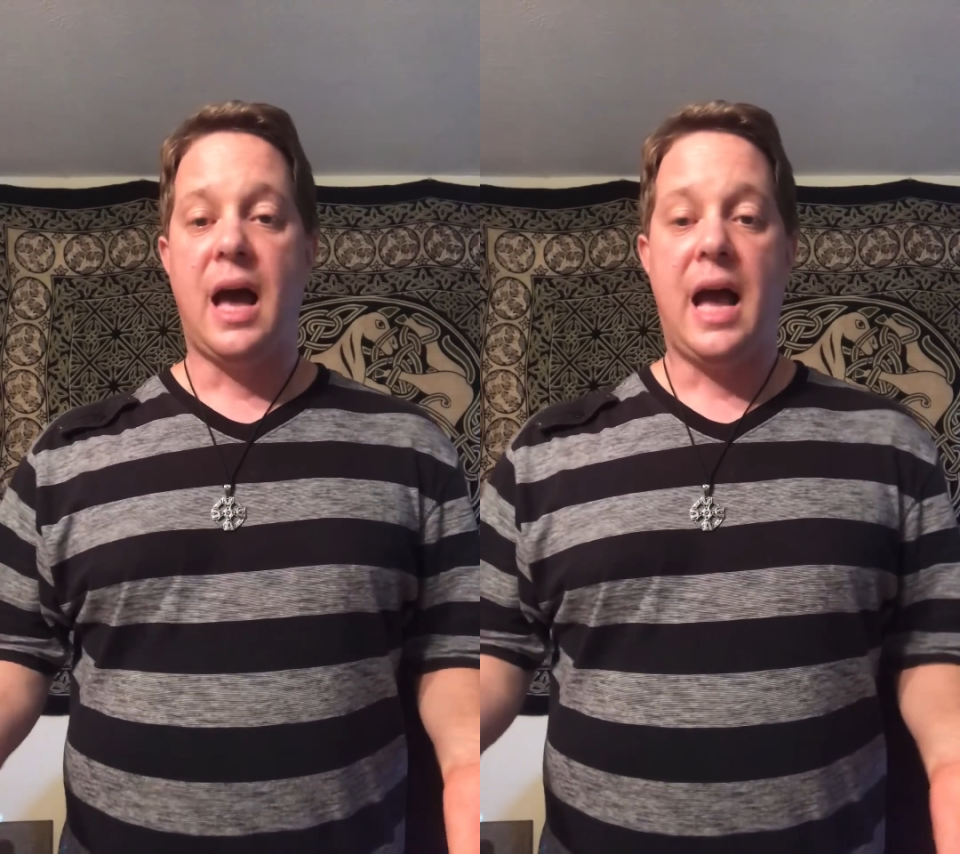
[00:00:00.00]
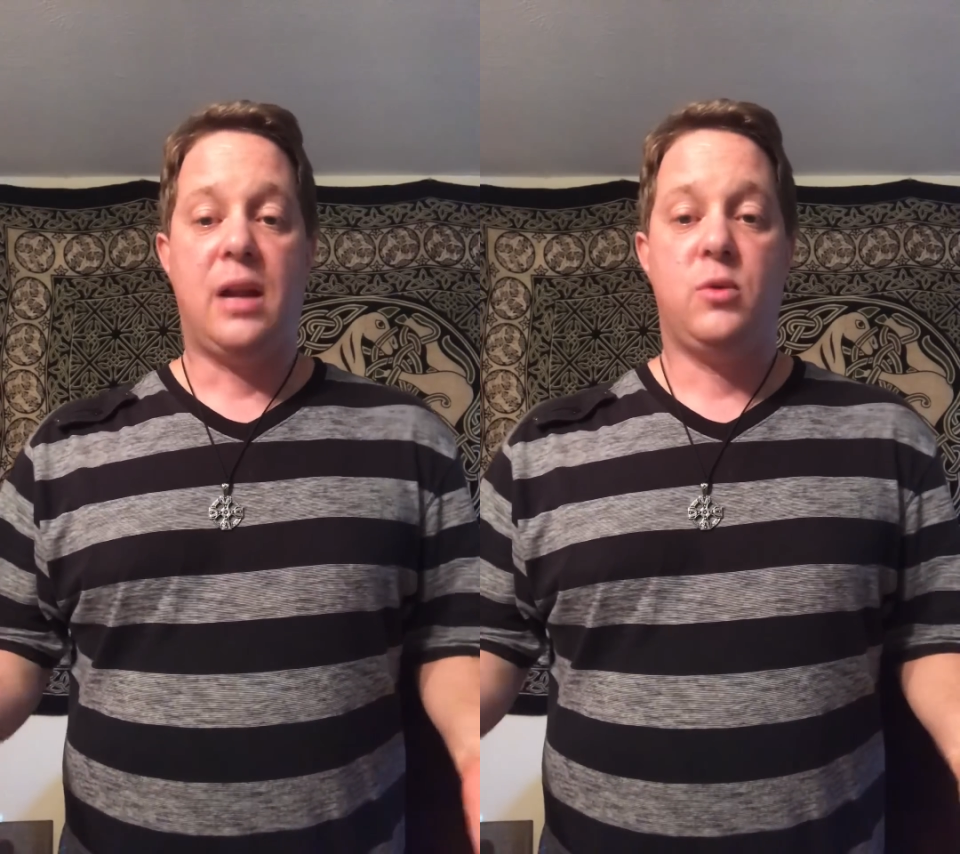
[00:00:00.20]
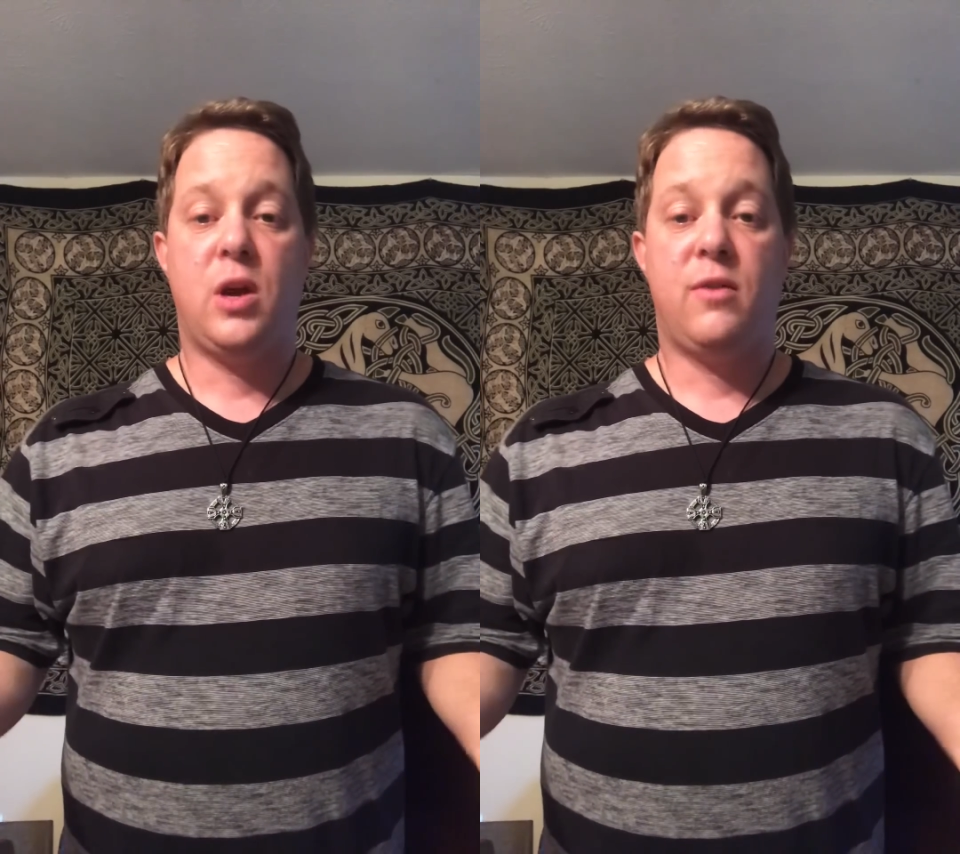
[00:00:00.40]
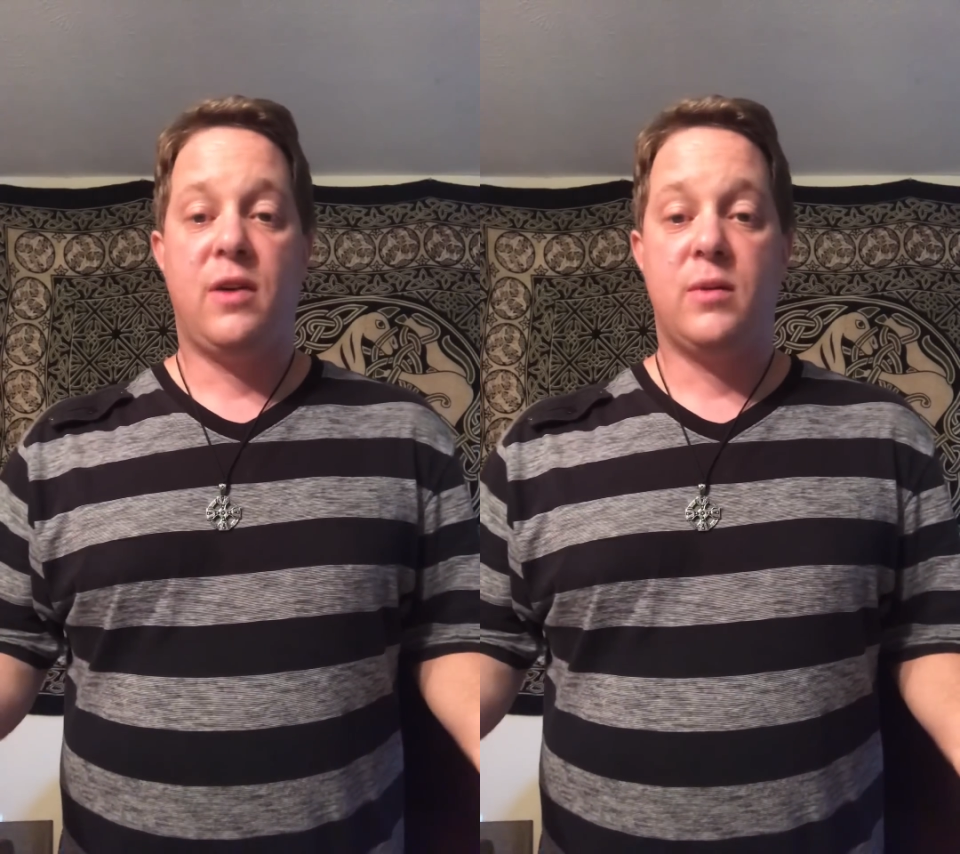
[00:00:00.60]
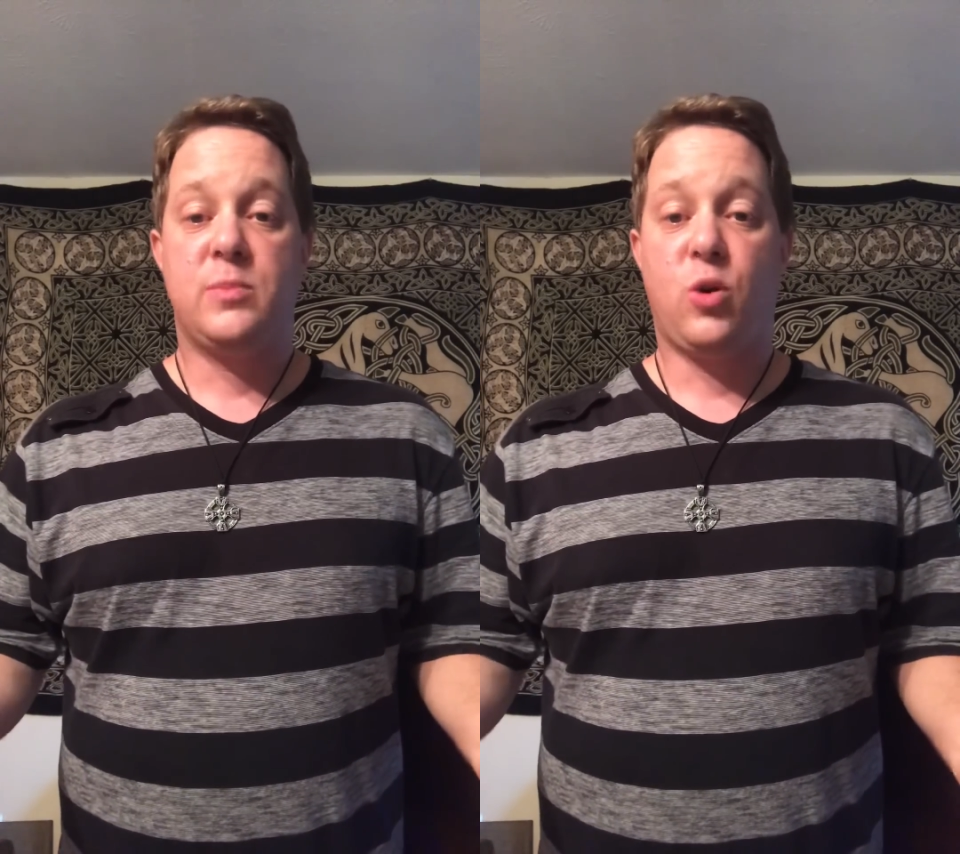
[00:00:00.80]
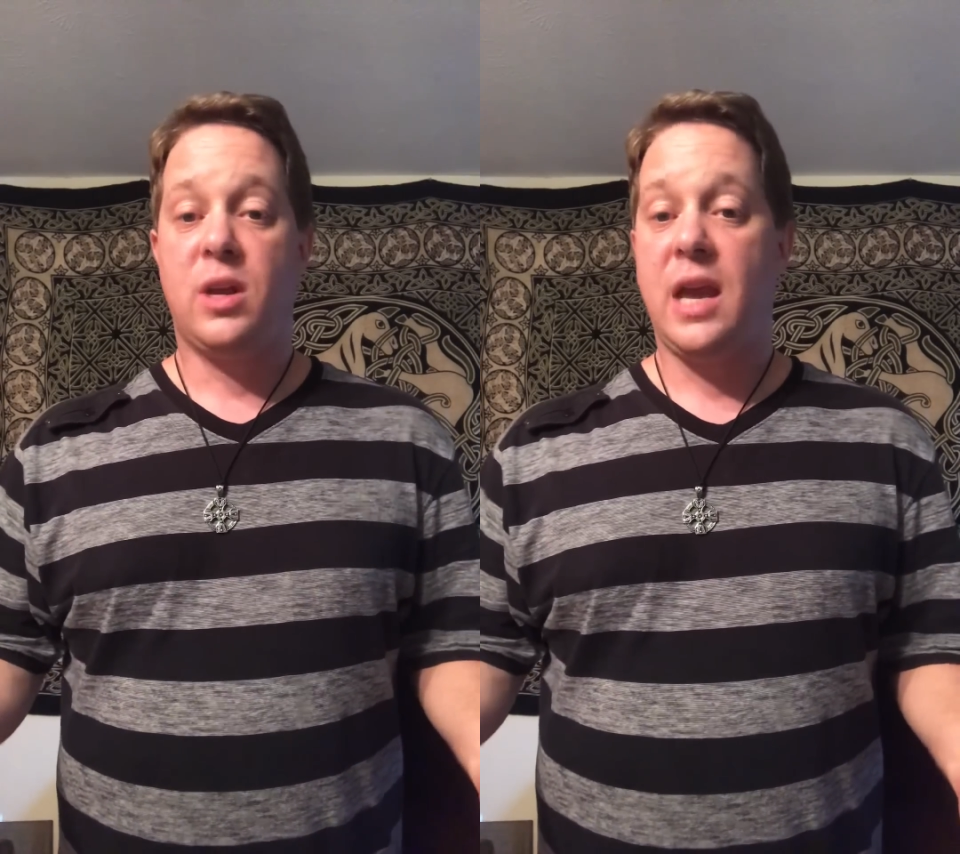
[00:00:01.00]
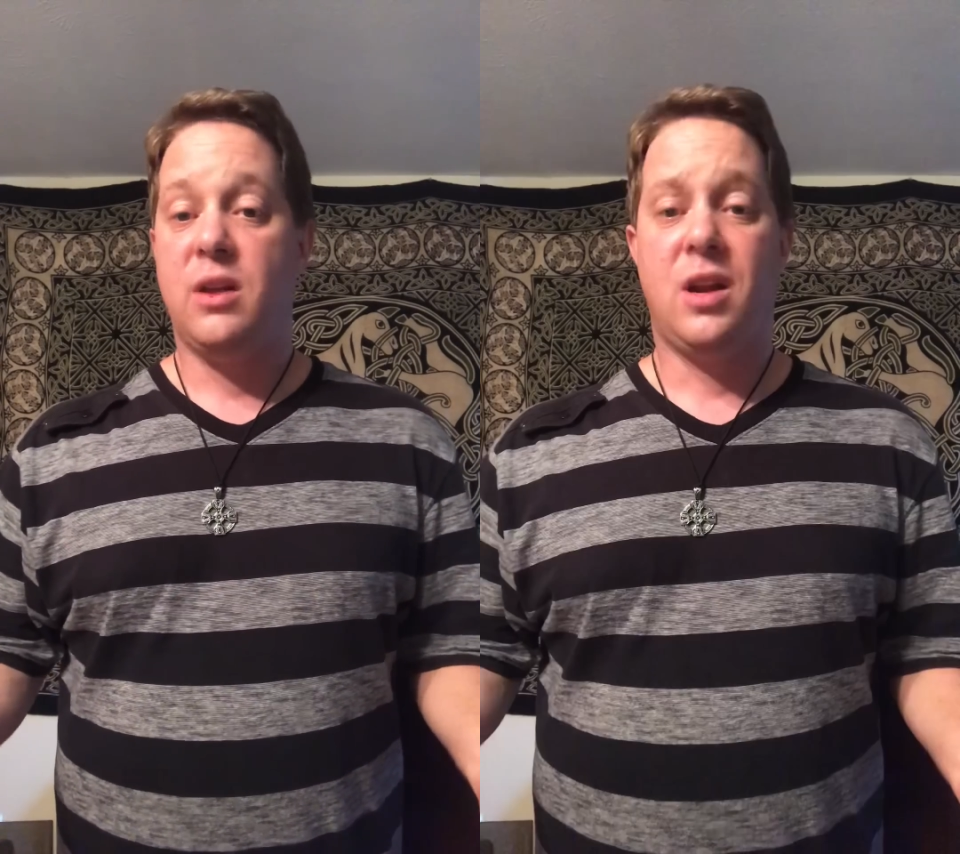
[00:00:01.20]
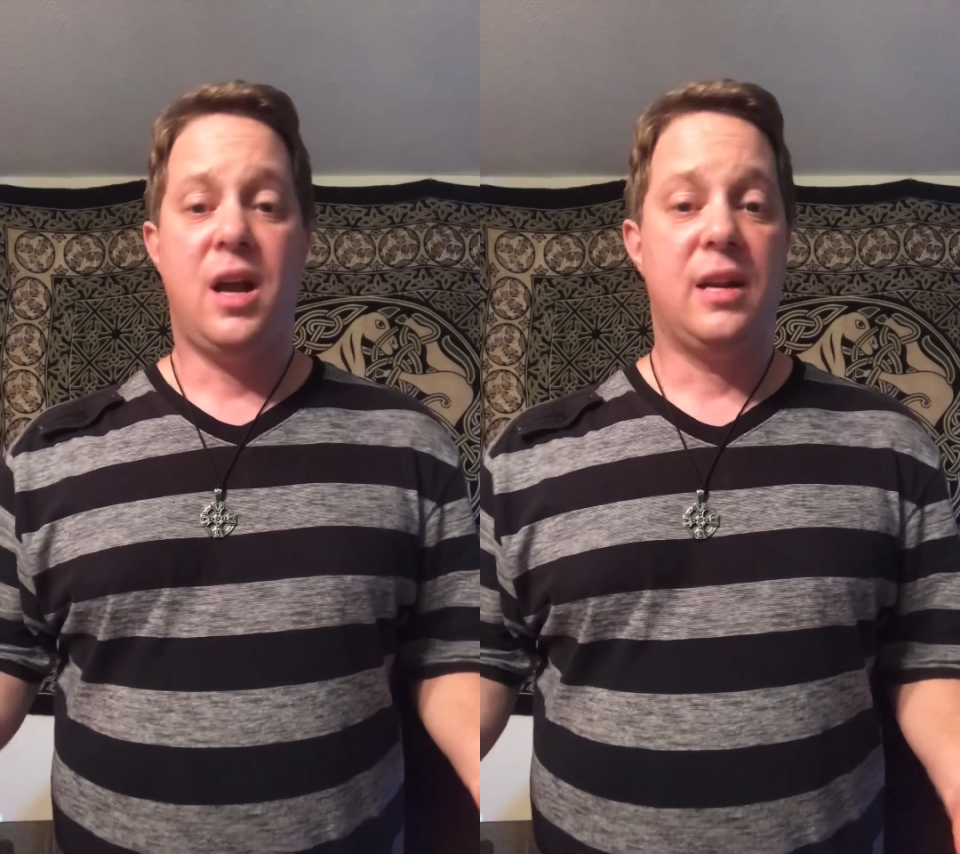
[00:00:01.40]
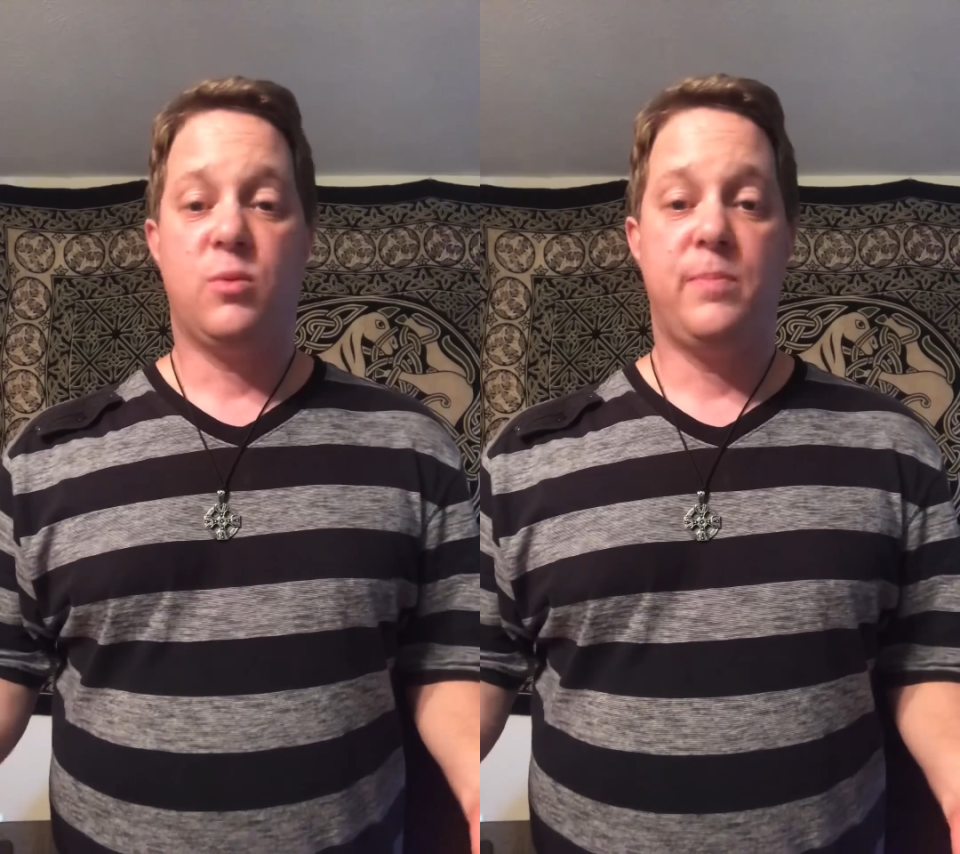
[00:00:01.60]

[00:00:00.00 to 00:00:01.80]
I don't know if I was born gay or not,